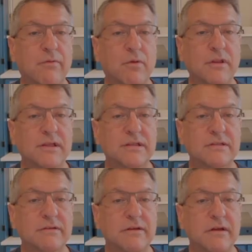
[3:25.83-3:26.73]
this
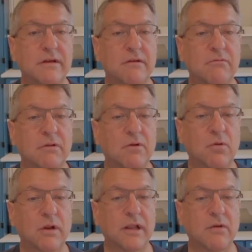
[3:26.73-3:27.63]

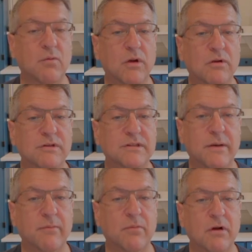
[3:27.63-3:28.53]
recording. We're
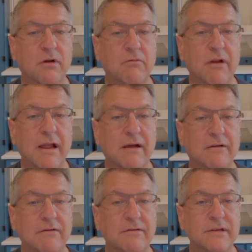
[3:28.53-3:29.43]
somewhere
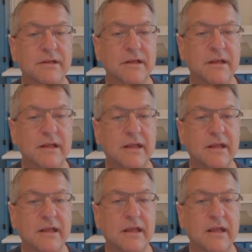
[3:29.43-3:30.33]
around
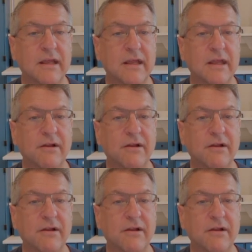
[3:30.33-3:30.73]
here.